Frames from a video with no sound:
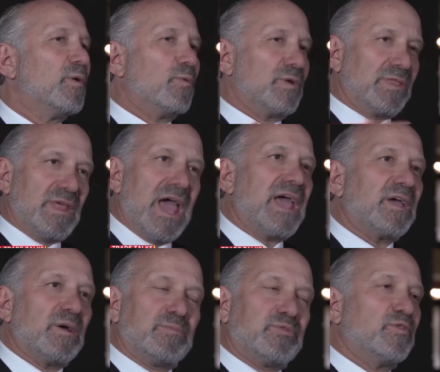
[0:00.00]
When they
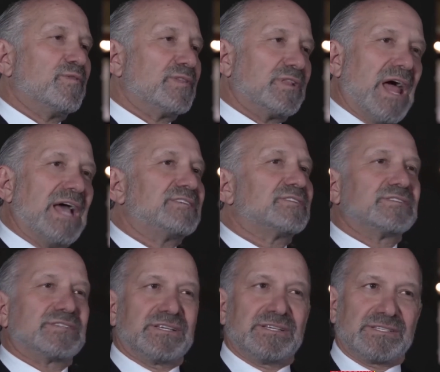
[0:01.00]
approve the
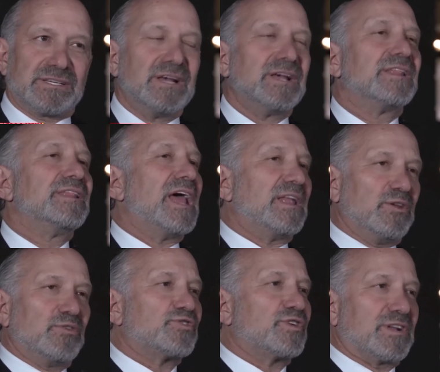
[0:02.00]
licenses, then
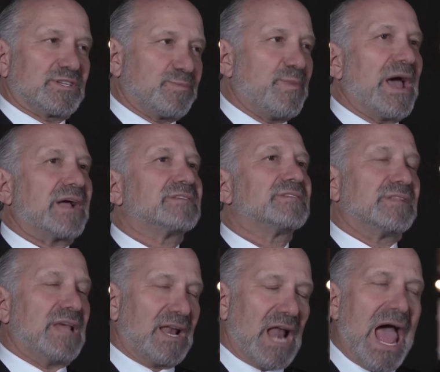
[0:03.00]
you should expect
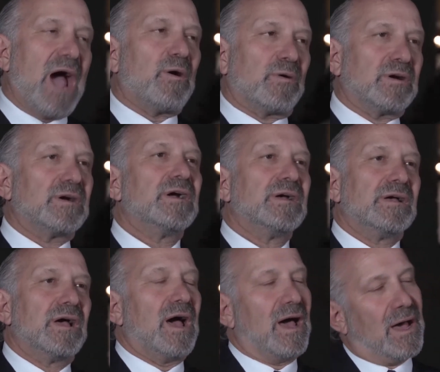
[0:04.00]
that our
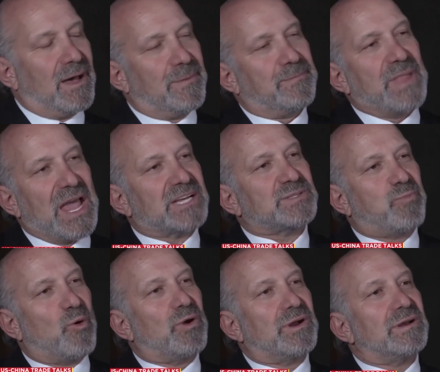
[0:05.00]

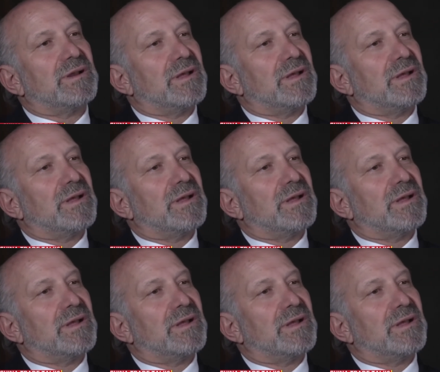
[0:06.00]
export